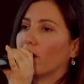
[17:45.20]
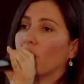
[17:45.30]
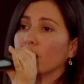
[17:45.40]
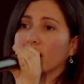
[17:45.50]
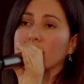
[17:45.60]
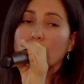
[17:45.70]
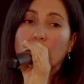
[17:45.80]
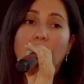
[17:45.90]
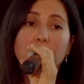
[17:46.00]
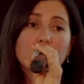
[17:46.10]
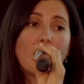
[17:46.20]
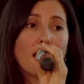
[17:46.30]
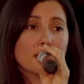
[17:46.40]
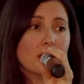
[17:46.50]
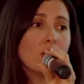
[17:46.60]
it on LinkedIn. We have to
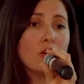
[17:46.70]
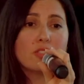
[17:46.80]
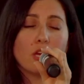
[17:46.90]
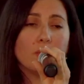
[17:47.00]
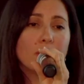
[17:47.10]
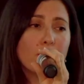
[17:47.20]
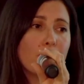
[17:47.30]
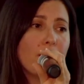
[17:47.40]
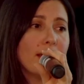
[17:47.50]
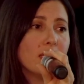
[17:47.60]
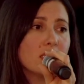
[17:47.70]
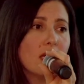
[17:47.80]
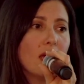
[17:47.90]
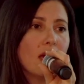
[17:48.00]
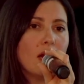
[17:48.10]
ask a lot. Don't be afraid.
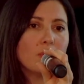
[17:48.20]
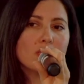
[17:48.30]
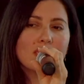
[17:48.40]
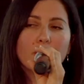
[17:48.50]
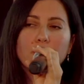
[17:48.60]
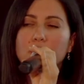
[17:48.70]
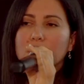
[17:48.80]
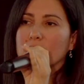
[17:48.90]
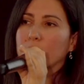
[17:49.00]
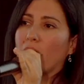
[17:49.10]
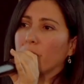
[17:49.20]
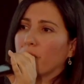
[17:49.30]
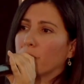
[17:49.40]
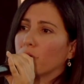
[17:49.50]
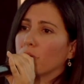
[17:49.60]
I'm not saying for you to spam
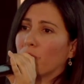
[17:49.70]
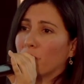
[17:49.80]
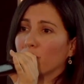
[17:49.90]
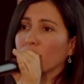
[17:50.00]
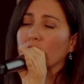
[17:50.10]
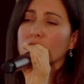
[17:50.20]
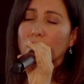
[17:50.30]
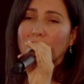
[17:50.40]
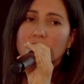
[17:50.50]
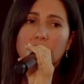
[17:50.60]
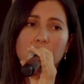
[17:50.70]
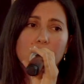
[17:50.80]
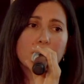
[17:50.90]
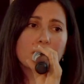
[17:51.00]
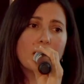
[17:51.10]
people, but build those
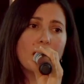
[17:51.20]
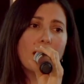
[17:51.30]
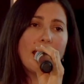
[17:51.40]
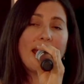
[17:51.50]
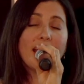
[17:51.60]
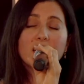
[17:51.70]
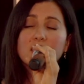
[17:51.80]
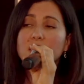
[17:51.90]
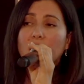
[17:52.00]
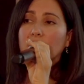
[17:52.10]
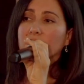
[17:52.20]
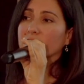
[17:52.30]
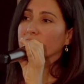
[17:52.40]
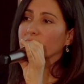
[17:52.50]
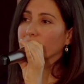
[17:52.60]
relationships. And yeah,
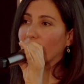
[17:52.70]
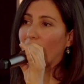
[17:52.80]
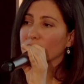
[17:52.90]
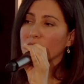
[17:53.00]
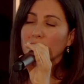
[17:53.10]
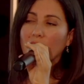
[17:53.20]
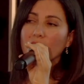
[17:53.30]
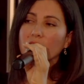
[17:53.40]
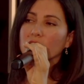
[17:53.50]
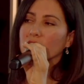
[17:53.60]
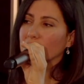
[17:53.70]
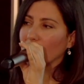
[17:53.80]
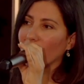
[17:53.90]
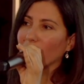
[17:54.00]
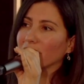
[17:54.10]
have some courage,
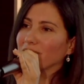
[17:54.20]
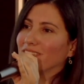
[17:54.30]
yeah?